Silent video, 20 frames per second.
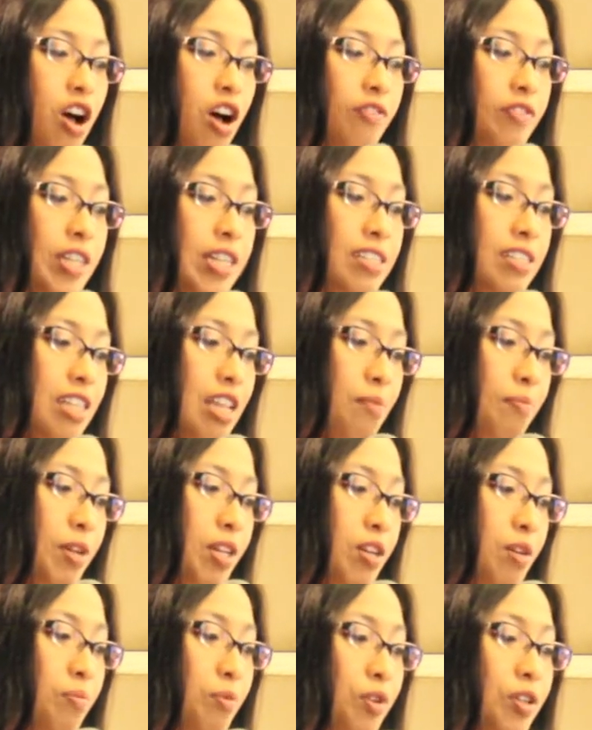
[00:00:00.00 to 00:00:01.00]
of the Islamic
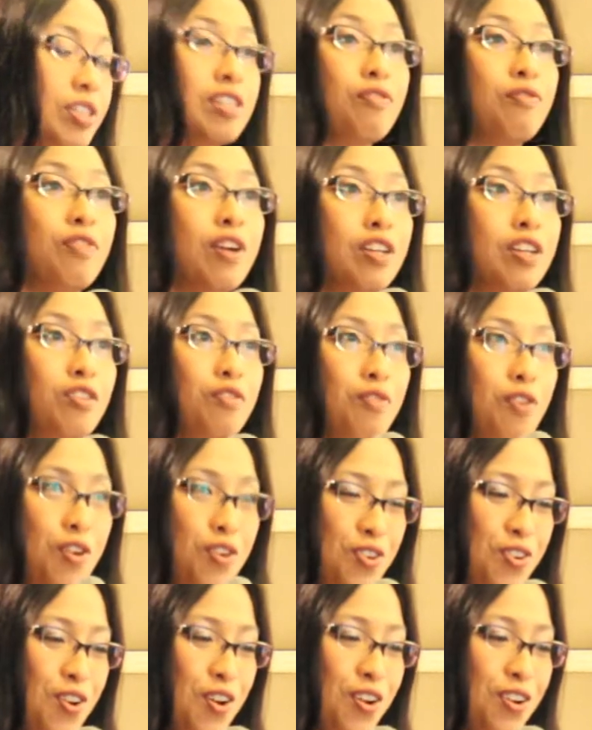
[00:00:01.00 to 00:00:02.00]
Community Fund of
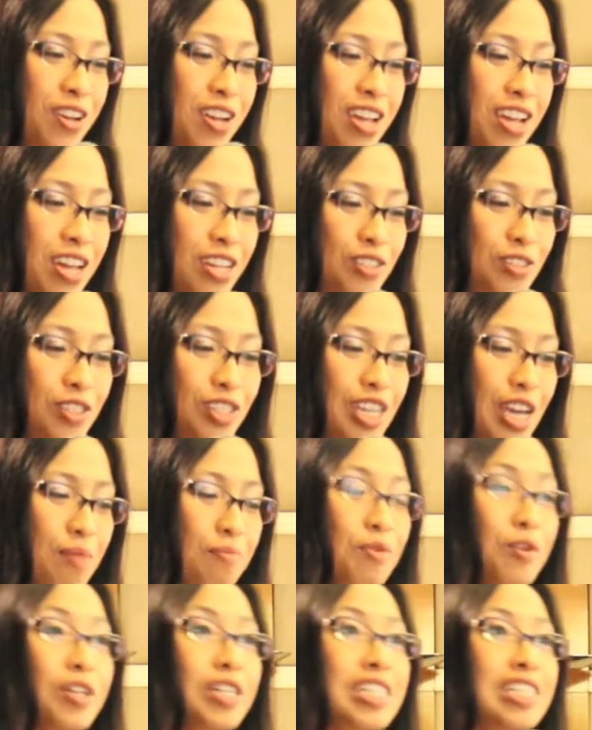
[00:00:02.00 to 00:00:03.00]
Hong Kong, to share
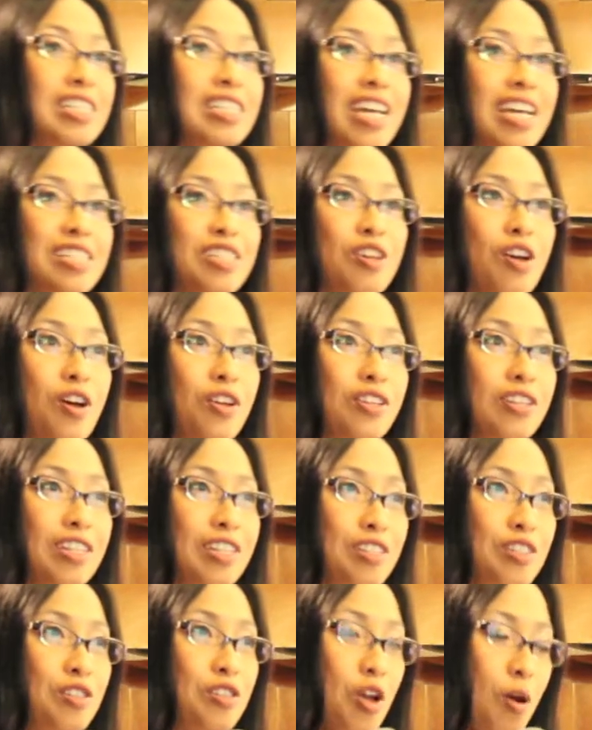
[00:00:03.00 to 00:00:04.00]
more insights on
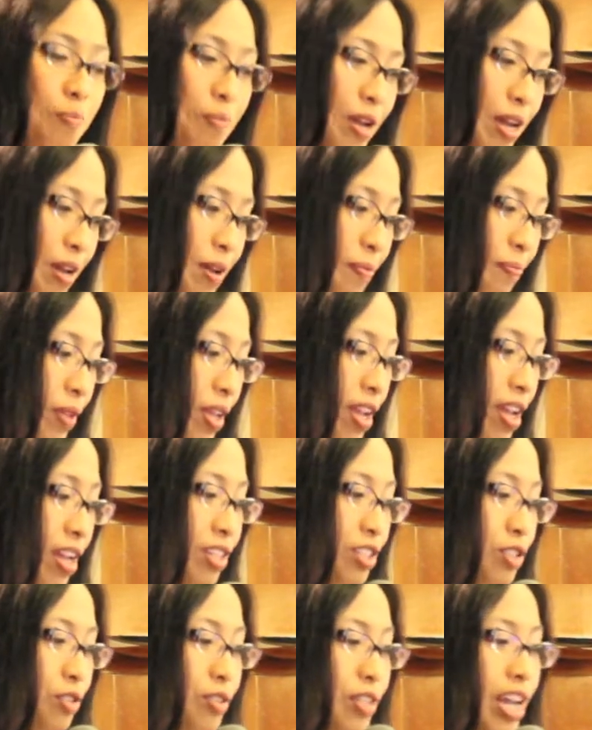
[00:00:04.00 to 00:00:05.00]
this topic.
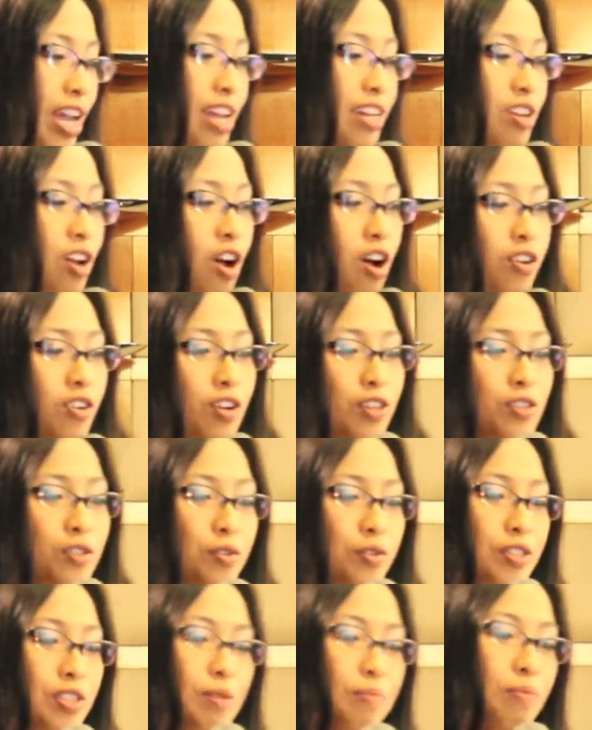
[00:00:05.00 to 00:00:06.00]
Today, the Hong Kong
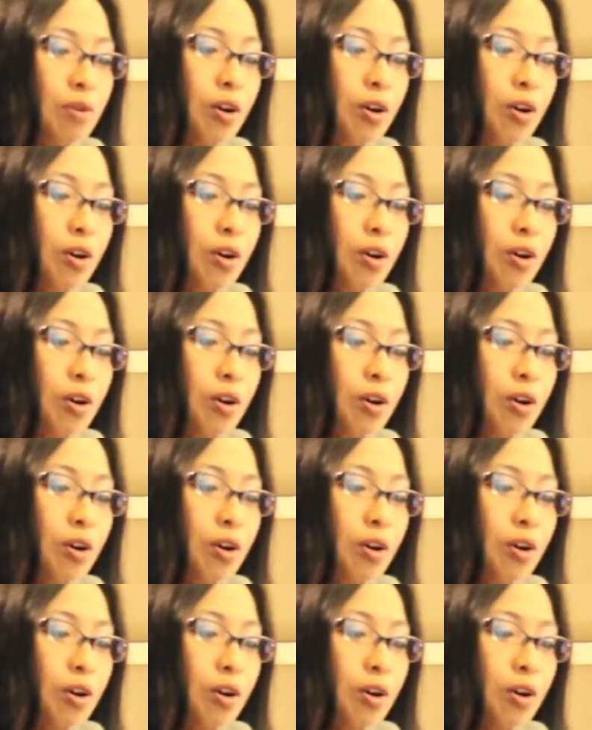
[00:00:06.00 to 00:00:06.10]
Tourism